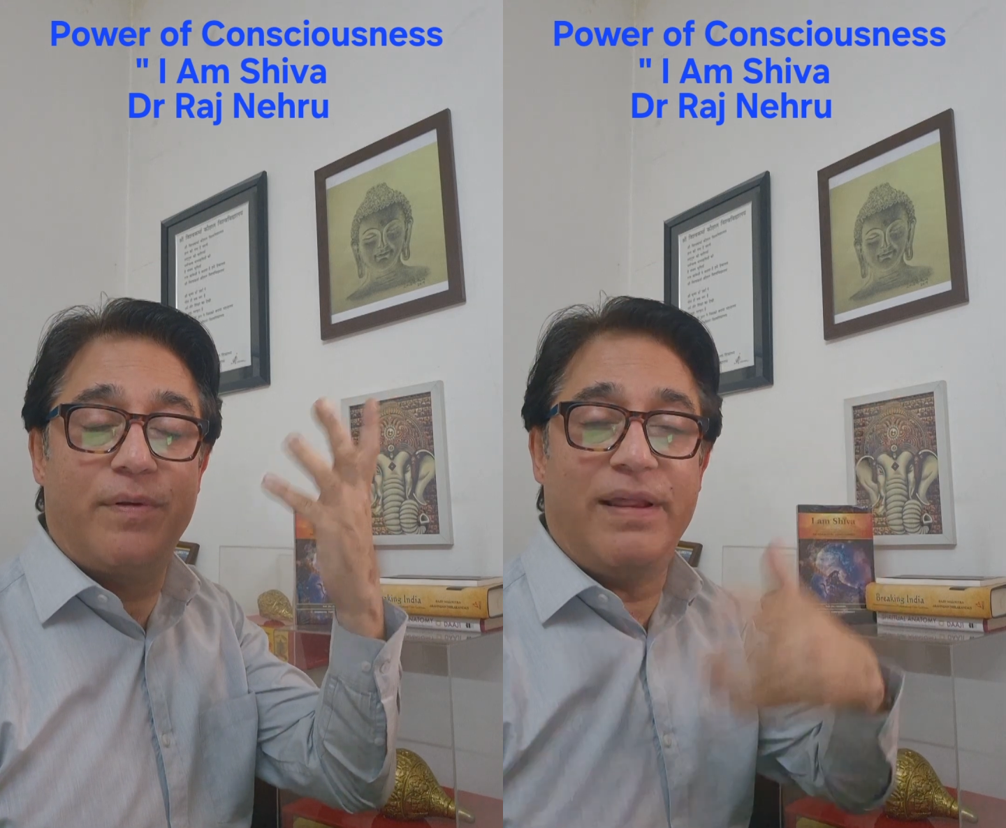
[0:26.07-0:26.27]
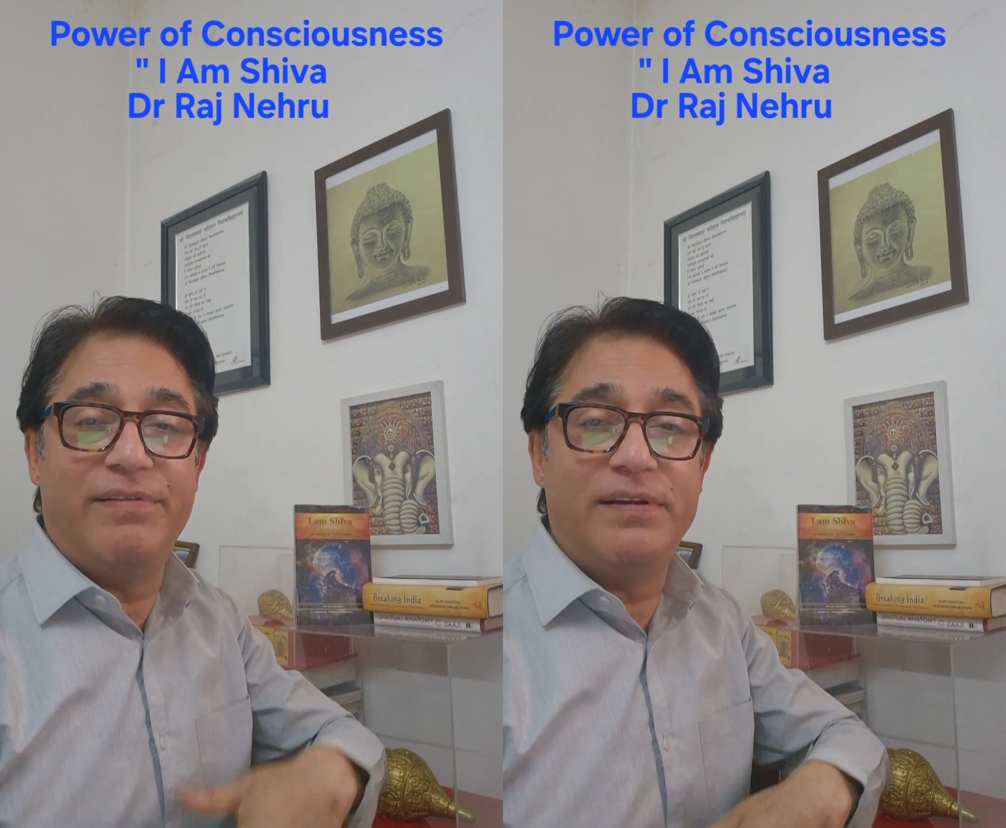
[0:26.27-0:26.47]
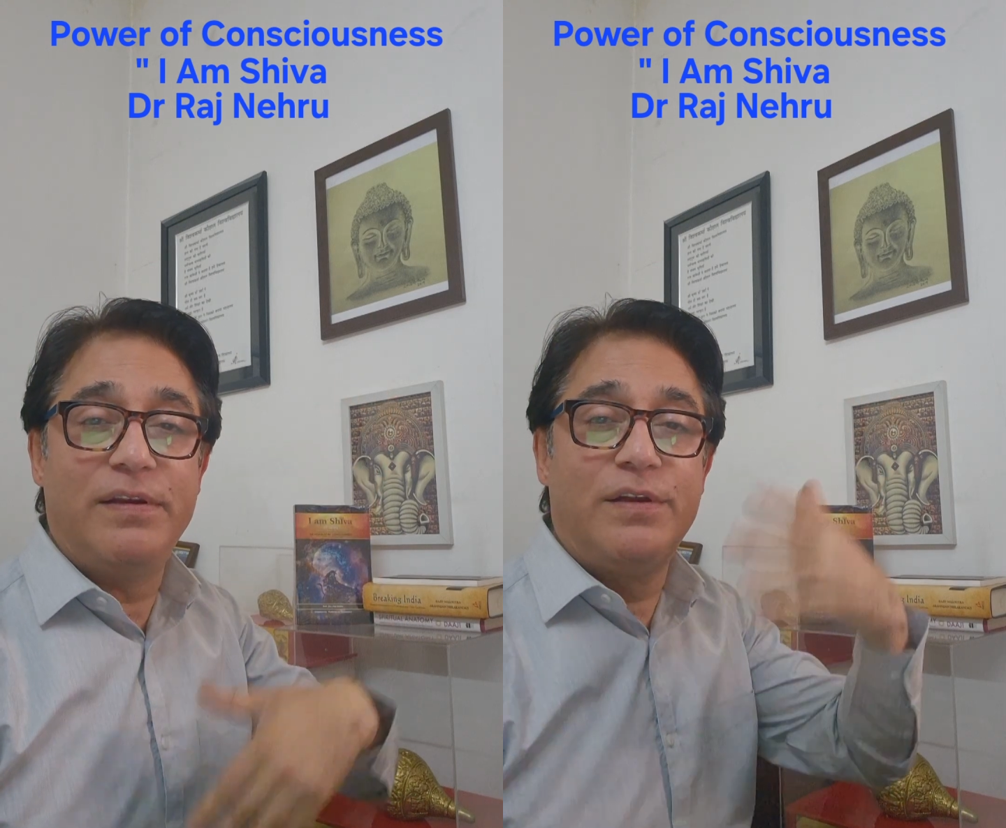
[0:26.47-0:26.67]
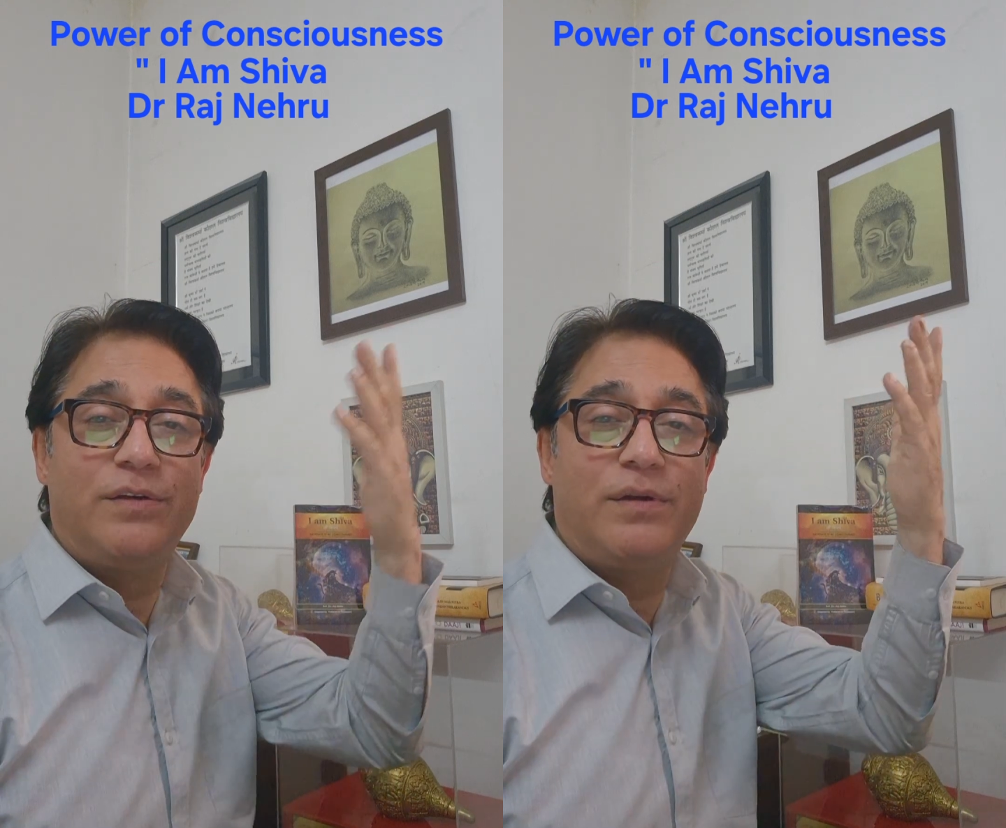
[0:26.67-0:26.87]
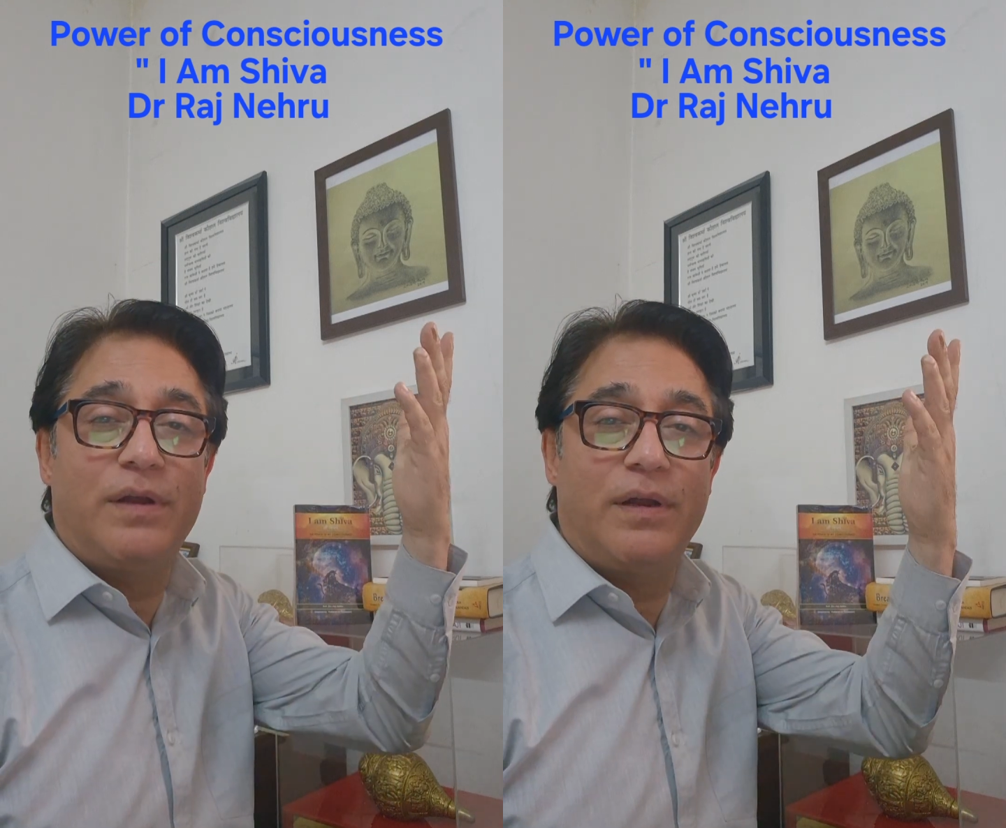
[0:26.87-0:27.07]
level
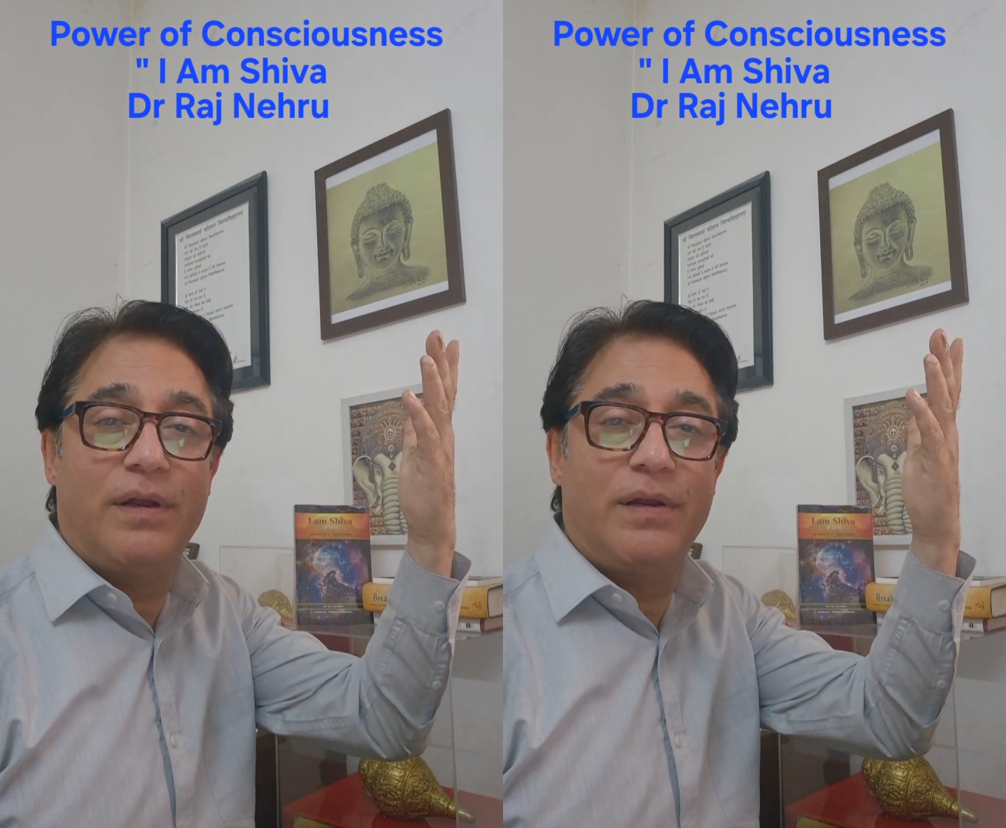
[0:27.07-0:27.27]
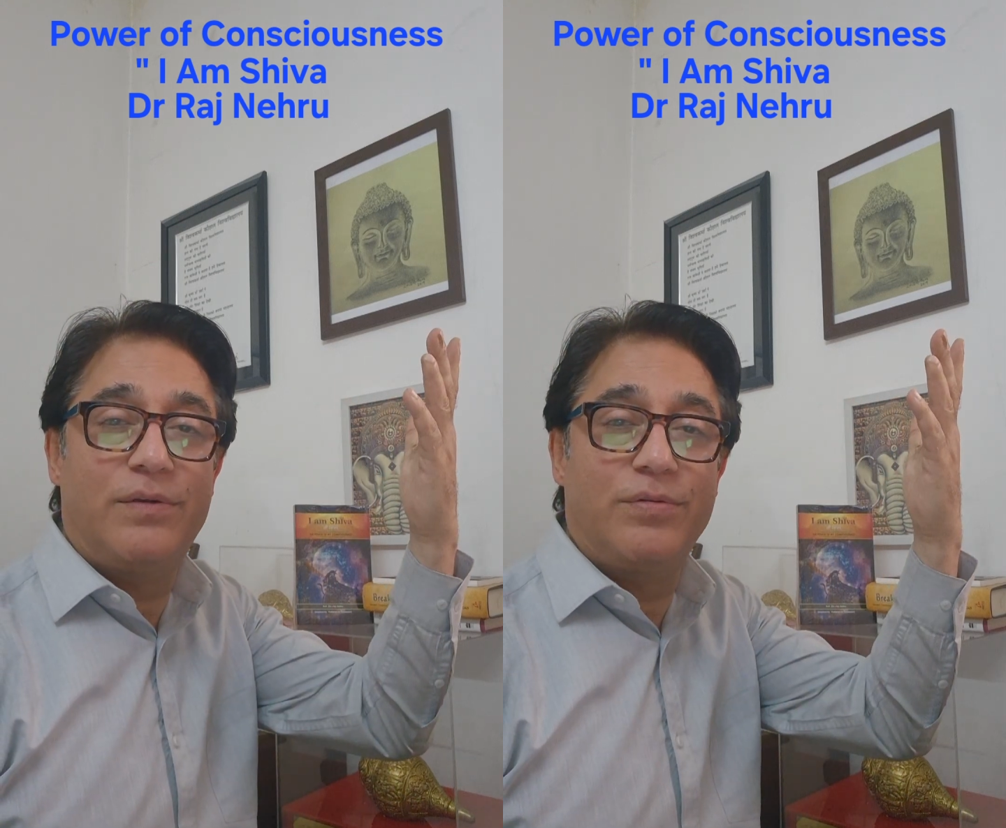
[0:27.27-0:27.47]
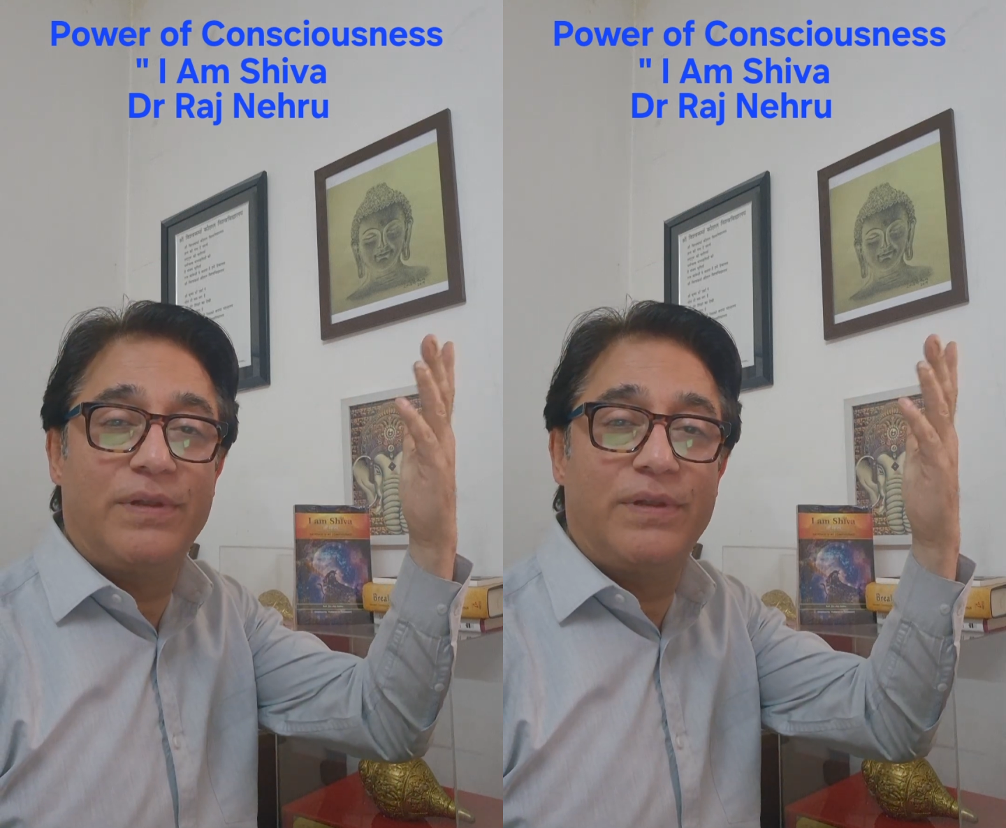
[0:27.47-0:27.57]
to